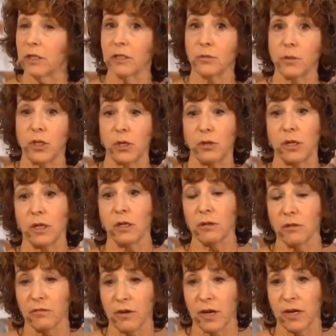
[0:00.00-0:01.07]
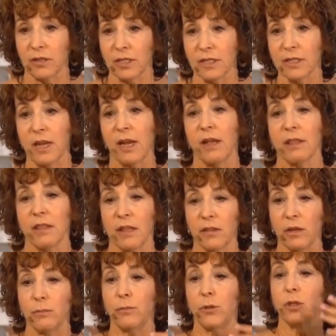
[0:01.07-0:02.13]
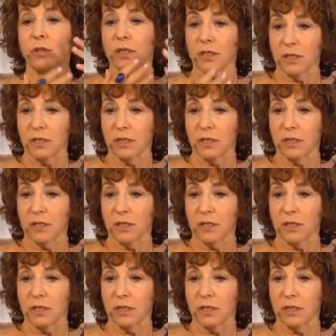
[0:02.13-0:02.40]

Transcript: Because when you kill the virus, then the immune